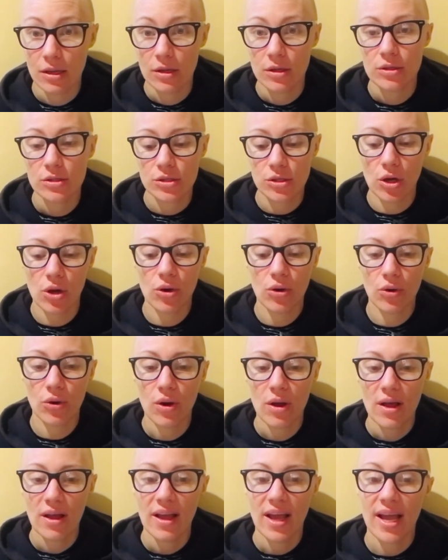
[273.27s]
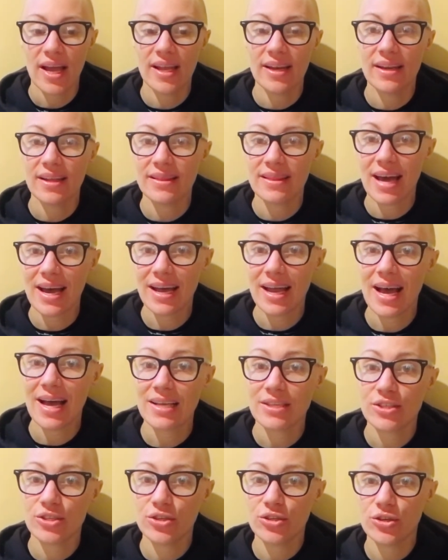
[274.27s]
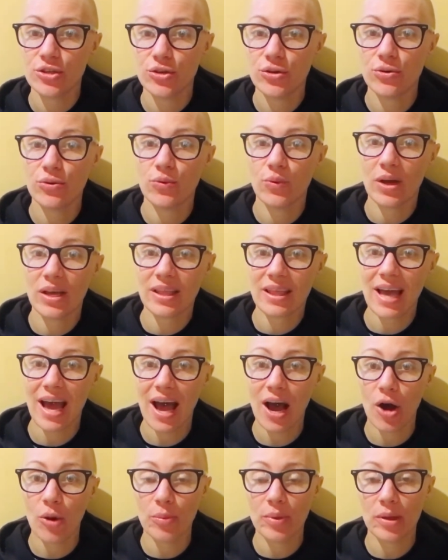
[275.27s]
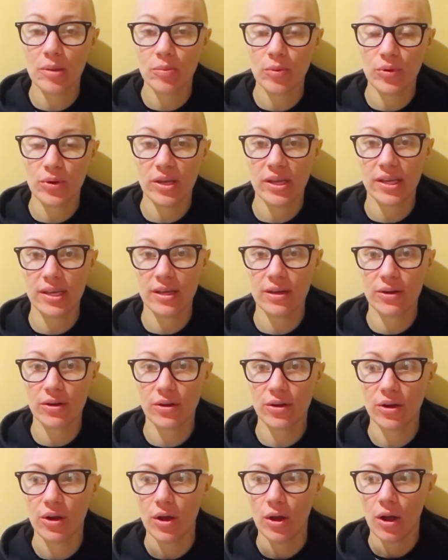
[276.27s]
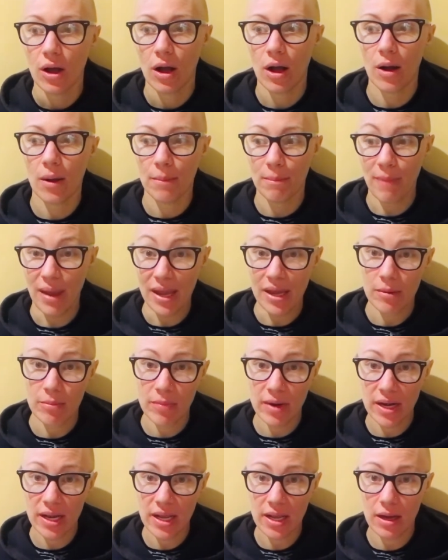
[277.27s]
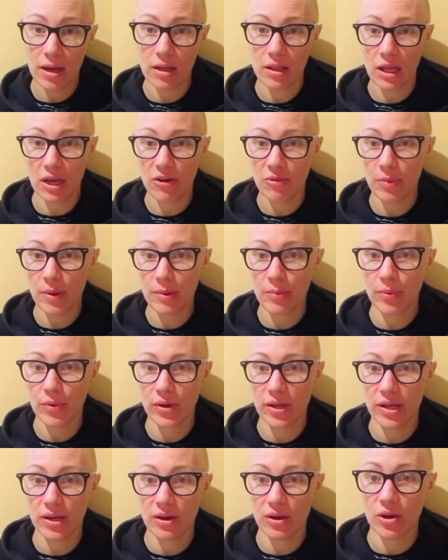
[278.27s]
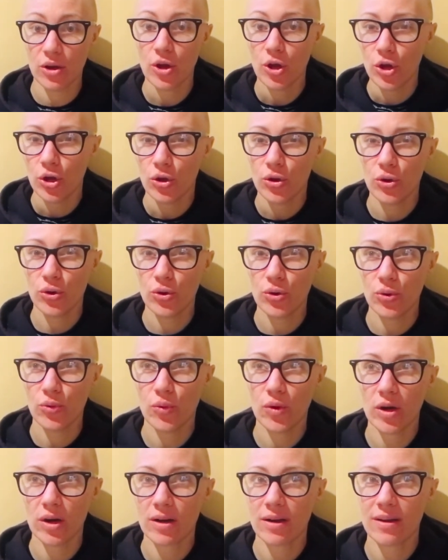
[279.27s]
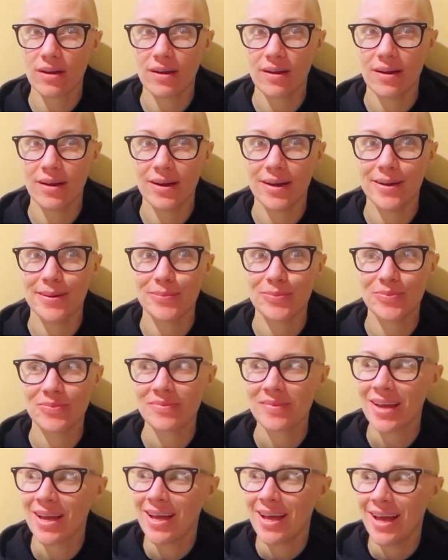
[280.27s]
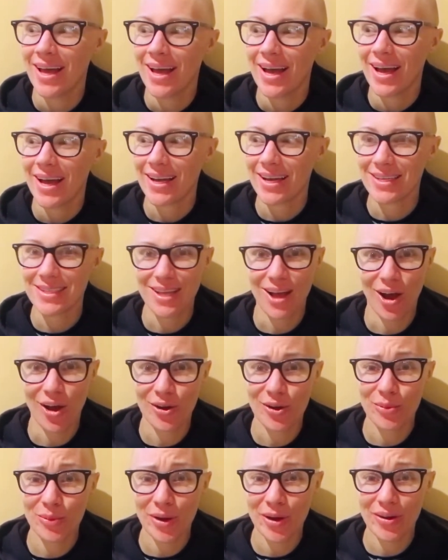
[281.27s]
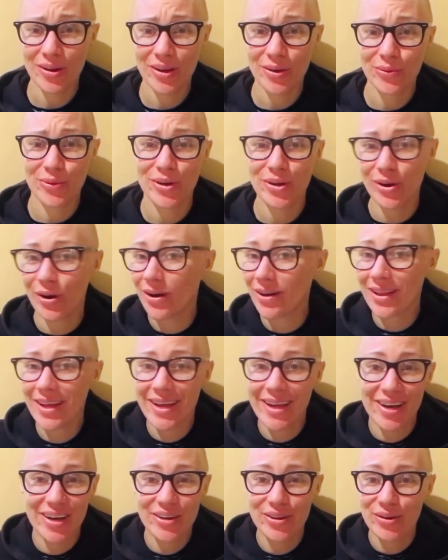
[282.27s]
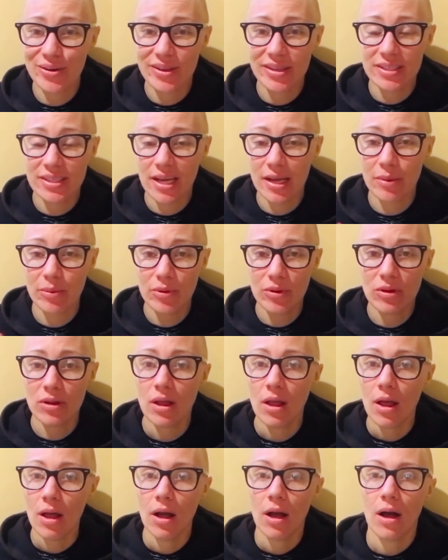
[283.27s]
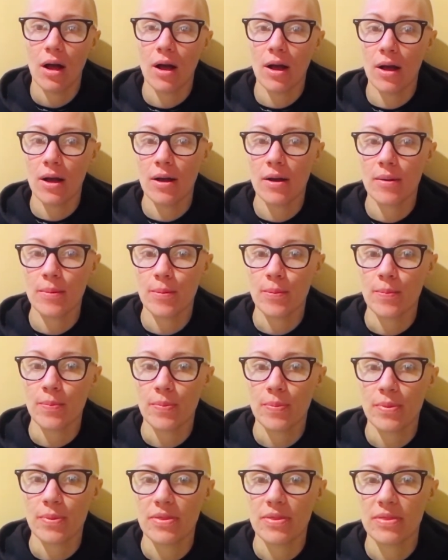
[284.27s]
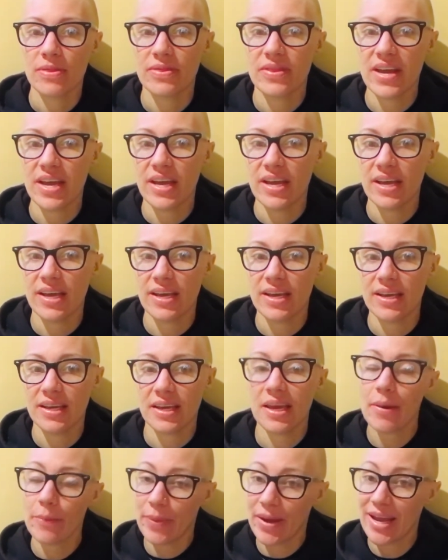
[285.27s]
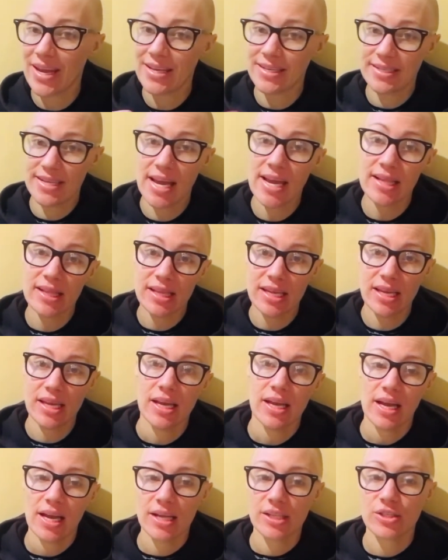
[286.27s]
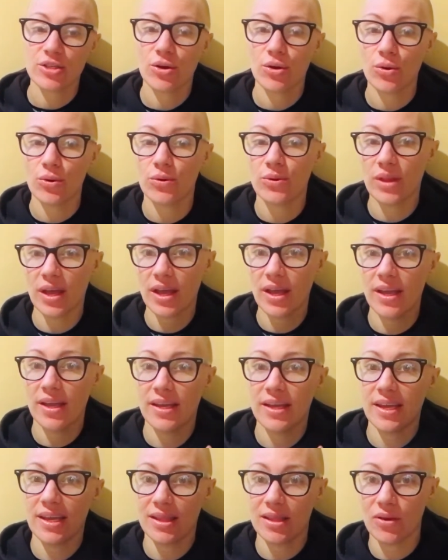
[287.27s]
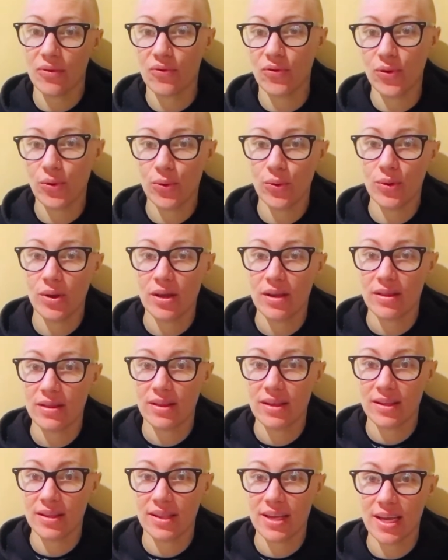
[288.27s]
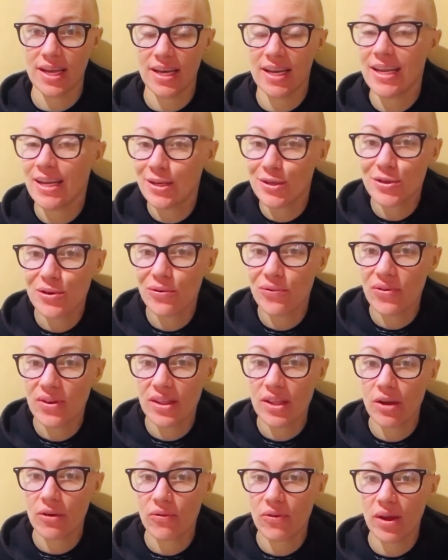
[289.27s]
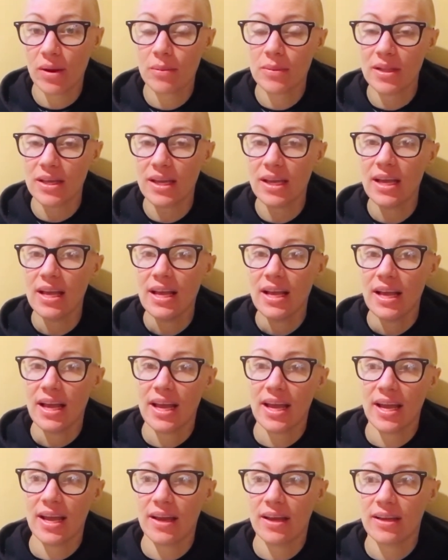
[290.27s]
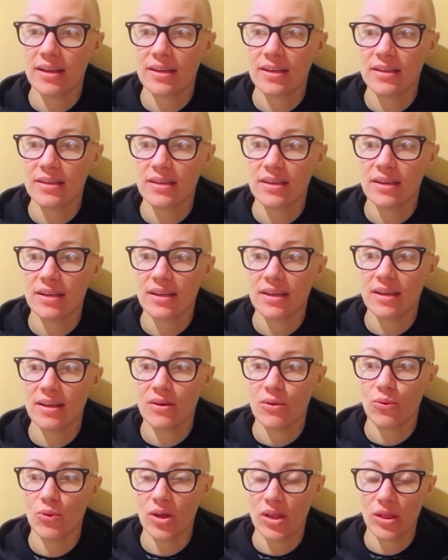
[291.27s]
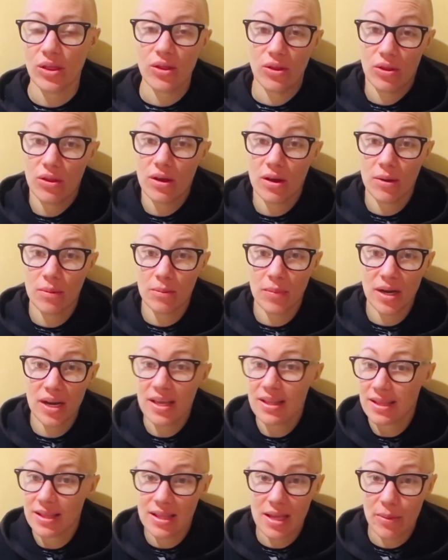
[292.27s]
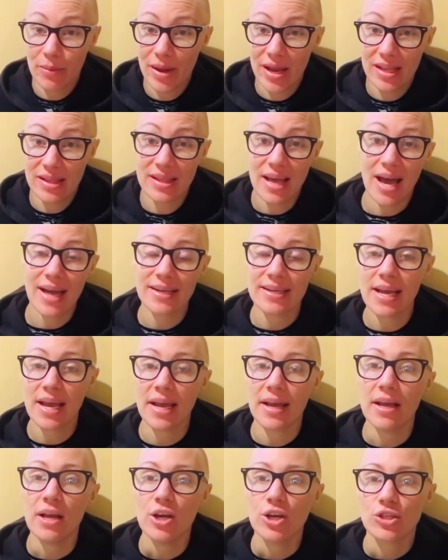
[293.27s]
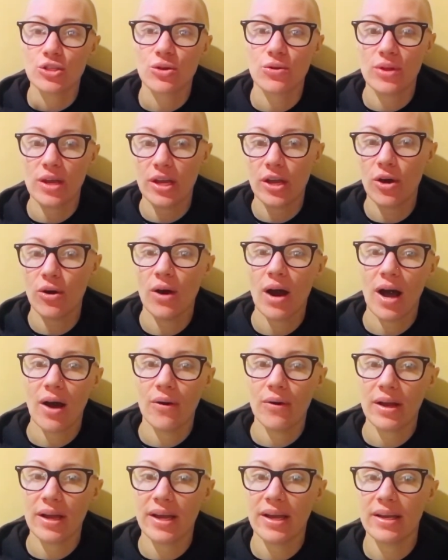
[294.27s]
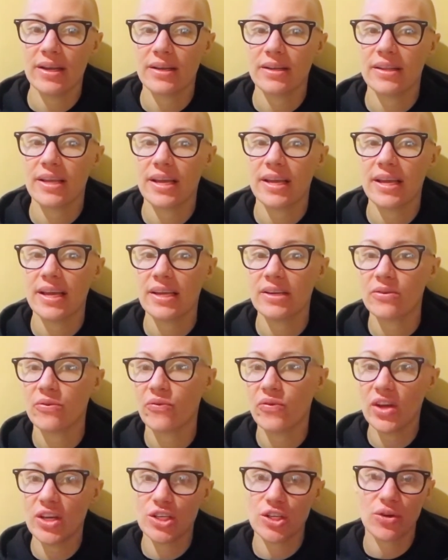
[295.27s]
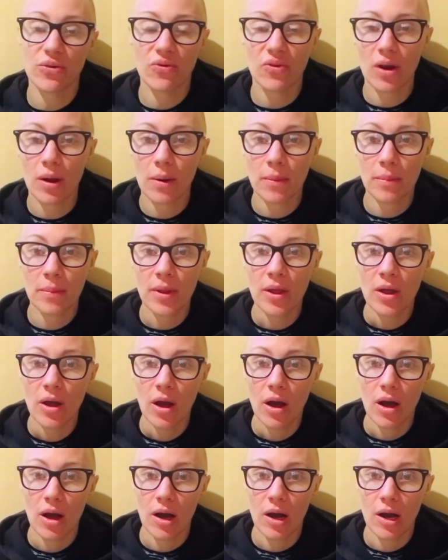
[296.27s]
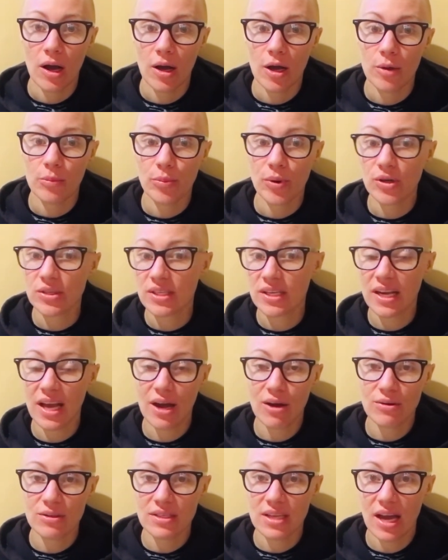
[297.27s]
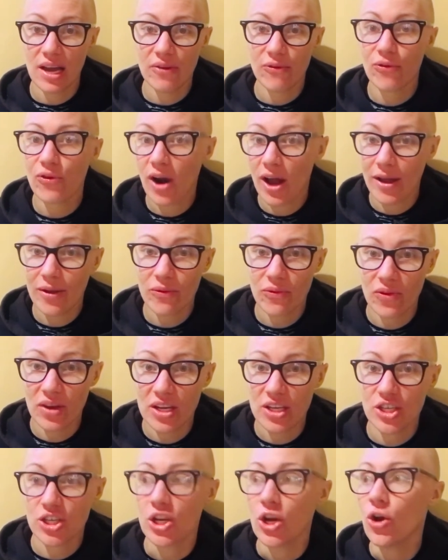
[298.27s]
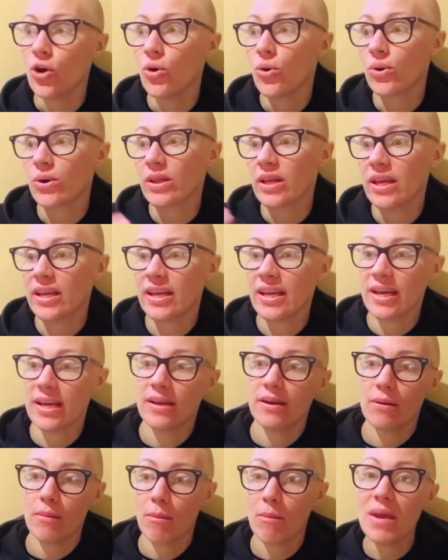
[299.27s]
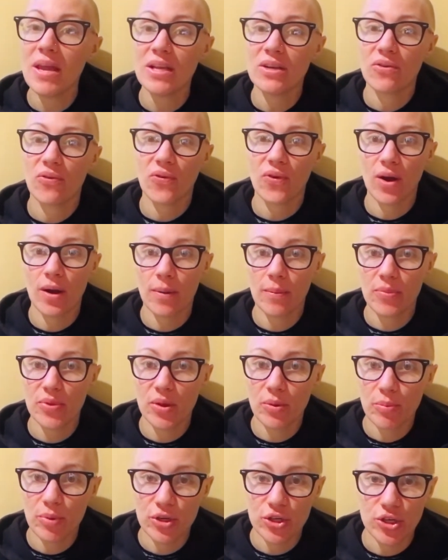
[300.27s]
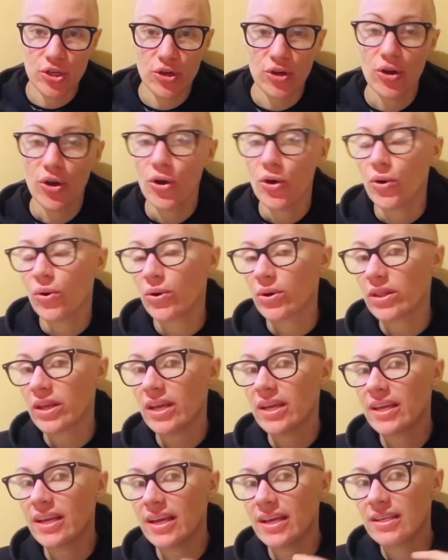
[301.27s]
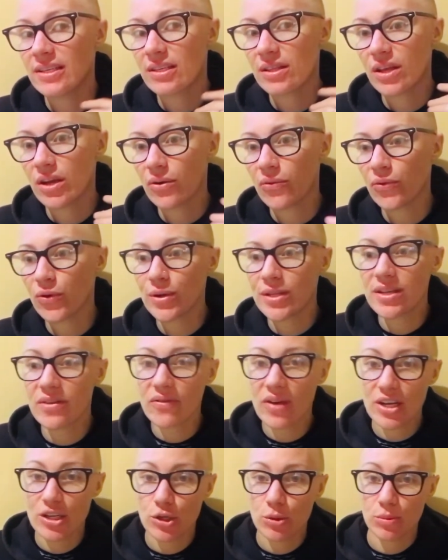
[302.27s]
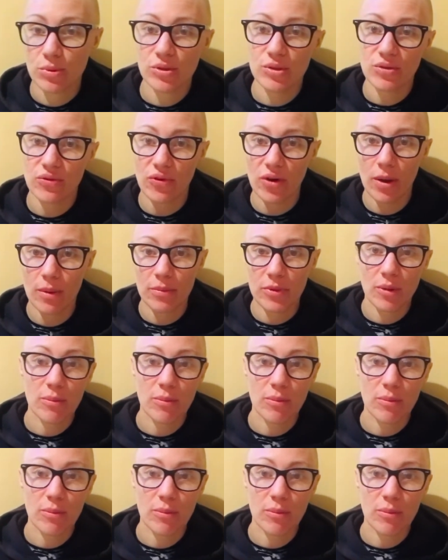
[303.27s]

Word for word: So, and that has to do with how people here um, make money. A lot of people here who work, um, I guess how an American would call like under the table, um, they get paid daily. And so they get the food that they need to feed their family and with the money that they made that day. So they go out and they get fish from a person outside frying fish, or they get meat from the butcher, or they get their fruits and vegetables from the